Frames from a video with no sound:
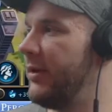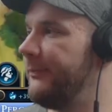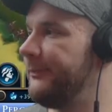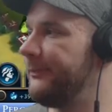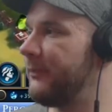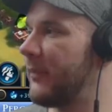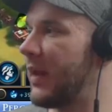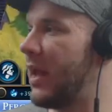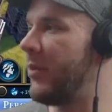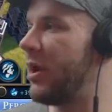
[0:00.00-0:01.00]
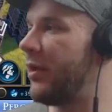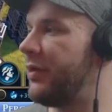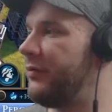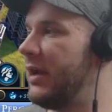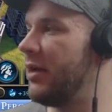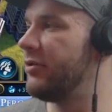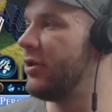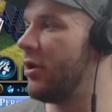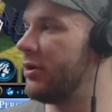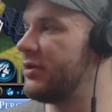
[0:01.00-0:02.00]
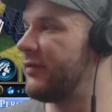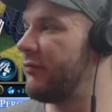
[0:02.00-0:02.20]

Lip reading: it, and we got $300 for